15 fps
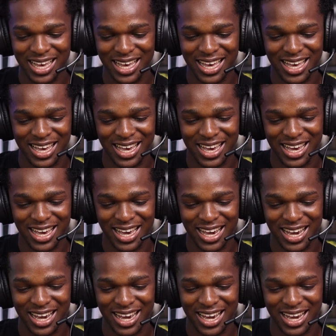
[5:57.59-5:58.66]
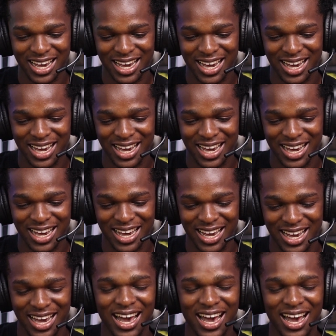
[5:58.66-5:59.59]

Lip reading: (silence)